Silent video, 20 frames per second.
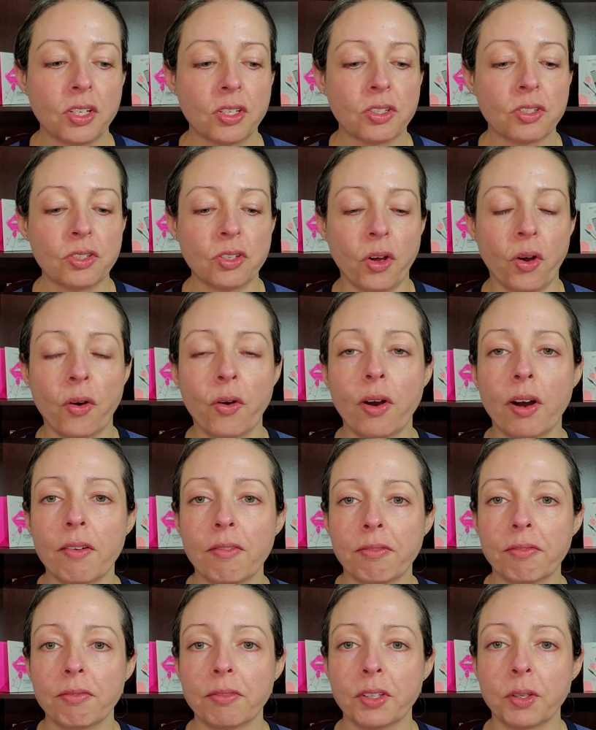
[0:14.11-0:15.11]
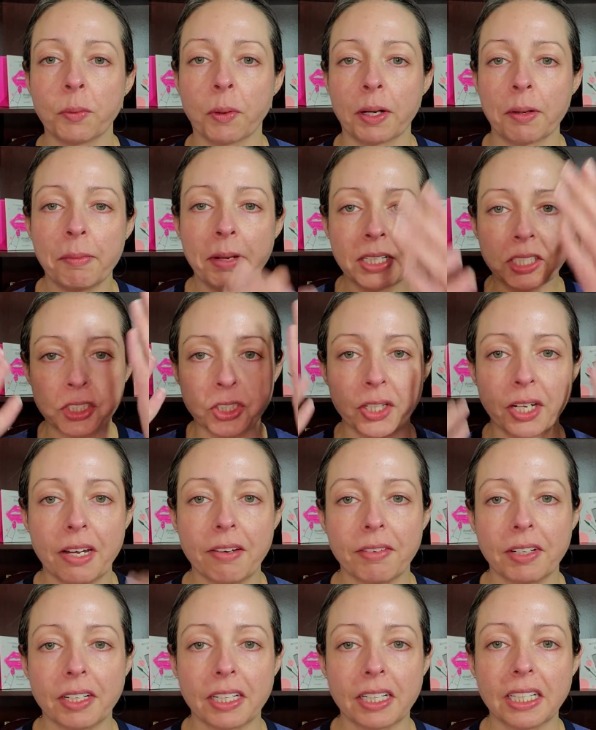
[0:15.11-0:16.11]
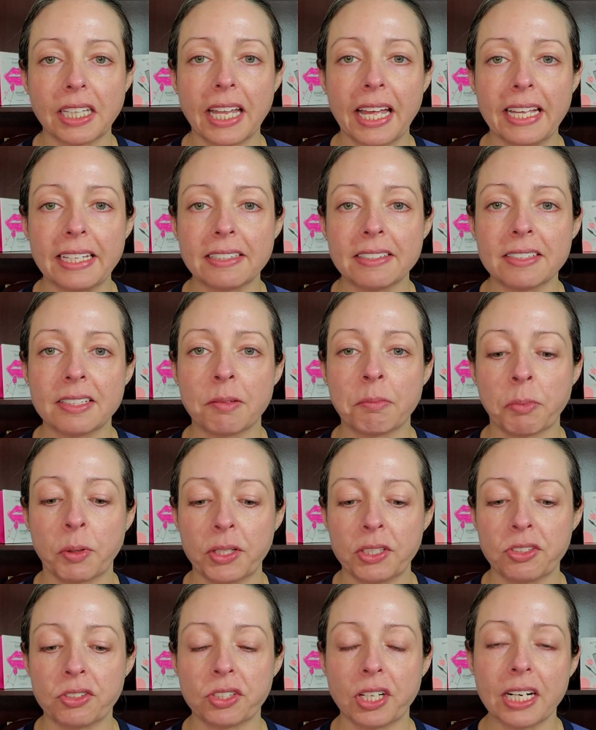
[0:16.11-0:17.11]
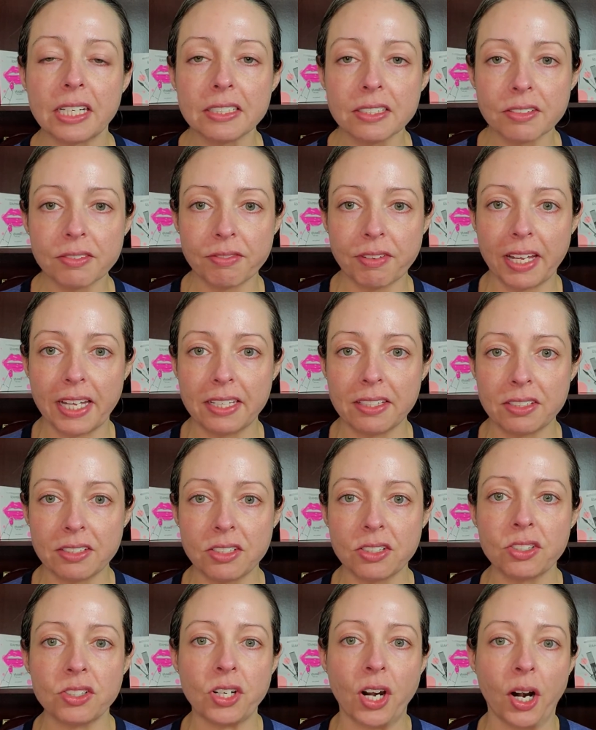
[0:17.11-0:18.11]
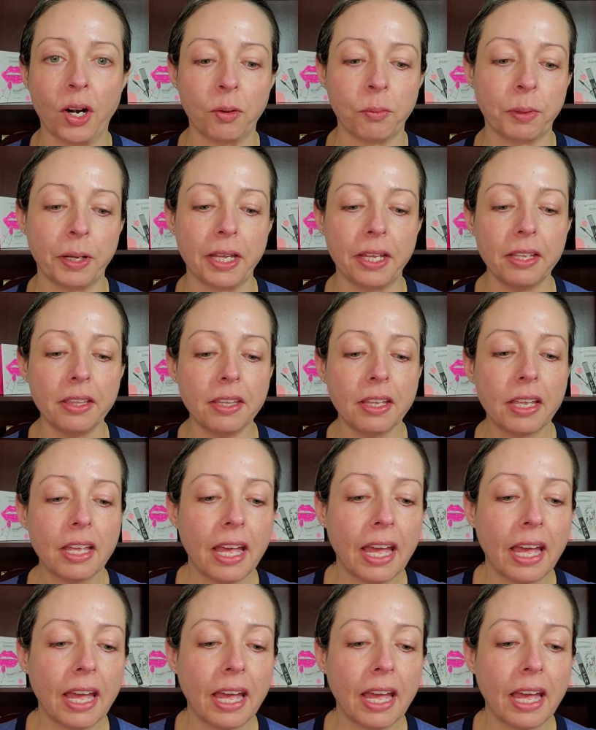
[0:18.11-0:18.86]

So you want to make sure you have a cleansed and moisturized face to start with,